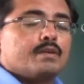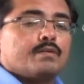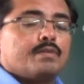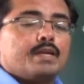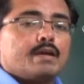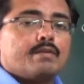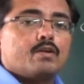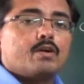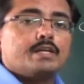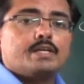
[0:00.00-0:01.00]
We have
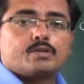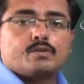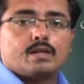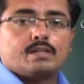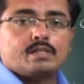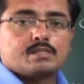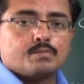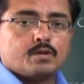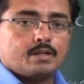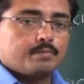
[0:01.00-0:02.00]
no need to learn this
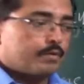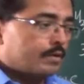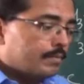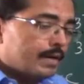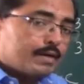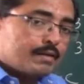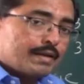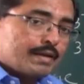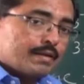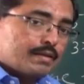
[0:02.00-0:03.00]
boiling point, but
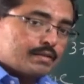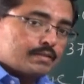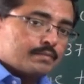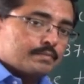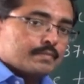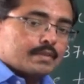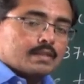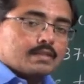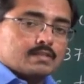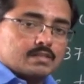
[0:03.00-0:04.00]

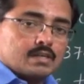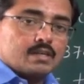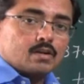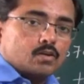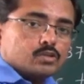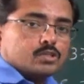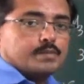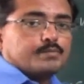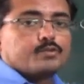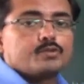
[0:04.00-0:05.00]
the general
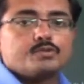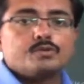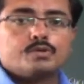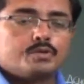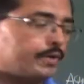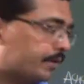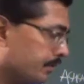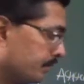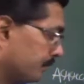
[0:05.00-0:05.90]
concept should you know.